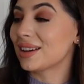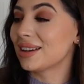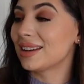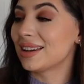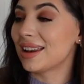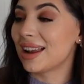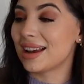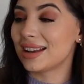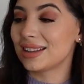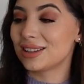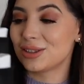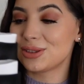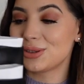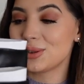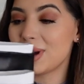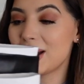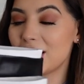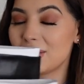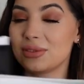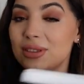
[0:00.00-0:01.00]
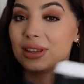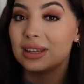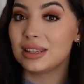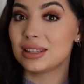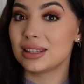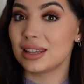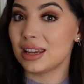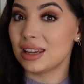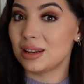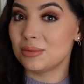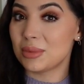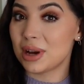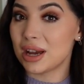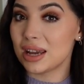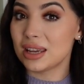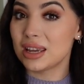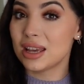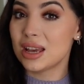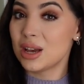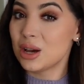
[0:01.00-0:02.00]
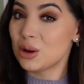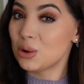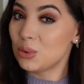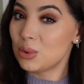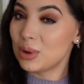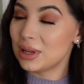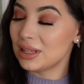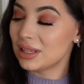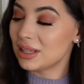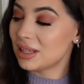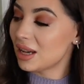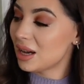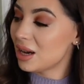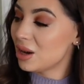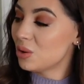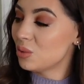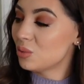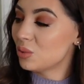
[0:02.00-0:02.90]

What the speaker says: glad to have these in my winter